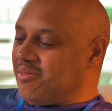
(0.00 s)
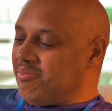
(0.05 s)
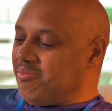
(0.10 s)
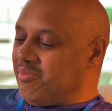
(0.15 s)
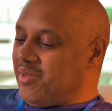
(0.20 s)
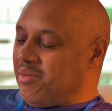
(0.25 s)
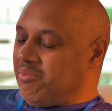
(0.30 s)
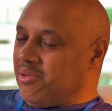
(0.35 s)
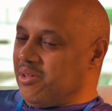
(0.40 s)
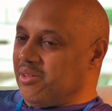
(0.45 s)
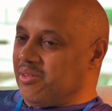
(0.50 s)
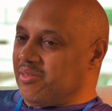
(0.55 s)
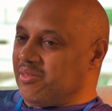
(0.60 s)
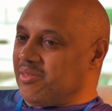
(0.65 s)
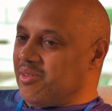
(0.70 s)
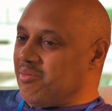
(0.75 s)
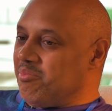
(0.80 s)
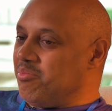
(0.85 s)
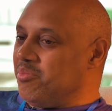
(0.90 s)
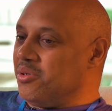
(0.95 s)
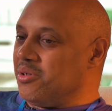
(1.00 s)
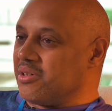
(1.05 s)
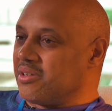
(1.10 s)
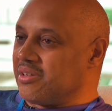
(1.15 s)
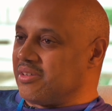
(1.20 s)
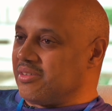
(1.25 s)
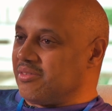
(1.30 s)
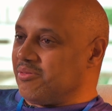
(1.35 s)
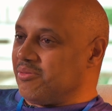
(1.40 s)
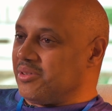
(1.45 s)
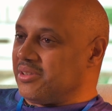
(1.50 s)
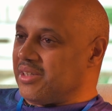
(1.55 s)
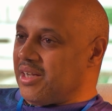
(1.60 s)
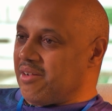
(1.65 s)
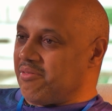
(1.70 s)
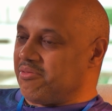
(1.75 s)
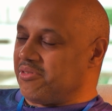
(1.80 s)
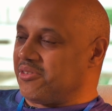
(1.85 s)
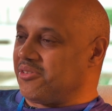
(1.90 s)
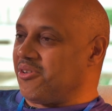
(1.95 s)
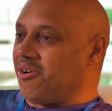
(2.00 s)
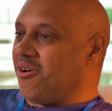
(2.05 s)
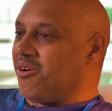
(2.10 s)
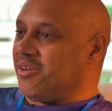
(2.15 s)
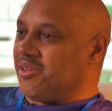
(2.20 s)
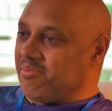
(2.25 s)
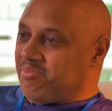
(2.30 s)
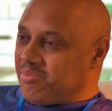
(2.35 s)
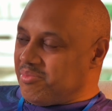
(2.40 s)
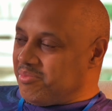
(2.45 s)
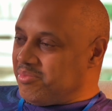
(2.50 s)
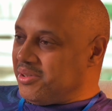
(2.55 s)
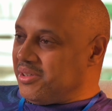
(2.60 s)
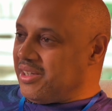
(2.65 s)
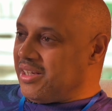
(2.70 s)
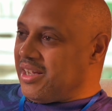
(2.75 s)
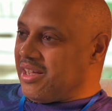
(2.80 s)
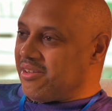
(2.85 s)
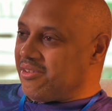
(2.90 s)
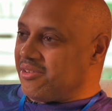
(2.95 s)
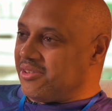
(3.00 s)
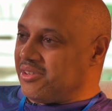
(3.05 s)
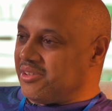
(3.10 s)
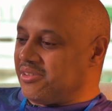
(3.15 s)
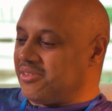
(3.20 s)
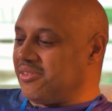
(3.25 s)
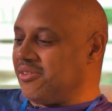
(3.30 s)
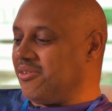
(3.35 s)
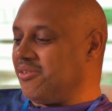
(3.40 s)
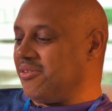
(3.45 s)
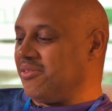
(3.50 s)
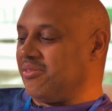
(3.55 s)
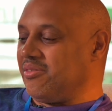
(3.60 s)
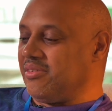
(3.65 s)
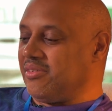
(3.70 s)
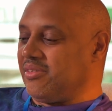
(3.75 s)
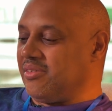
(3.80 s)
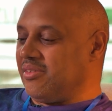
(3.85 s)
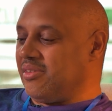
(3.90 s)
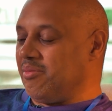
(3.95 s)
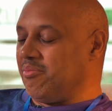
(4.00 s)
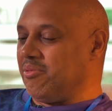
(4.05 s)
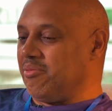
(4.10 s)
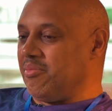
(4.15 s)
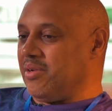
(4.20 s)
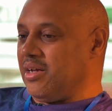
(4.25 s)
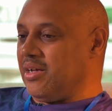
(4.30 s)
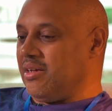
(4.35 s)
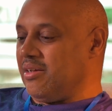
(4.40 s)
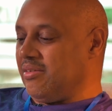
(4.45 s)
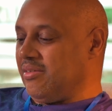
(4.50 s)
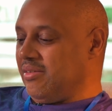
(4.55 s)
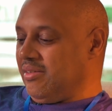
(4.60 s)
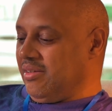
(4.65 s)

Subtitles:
maybe a book which I've started putting together just on some of my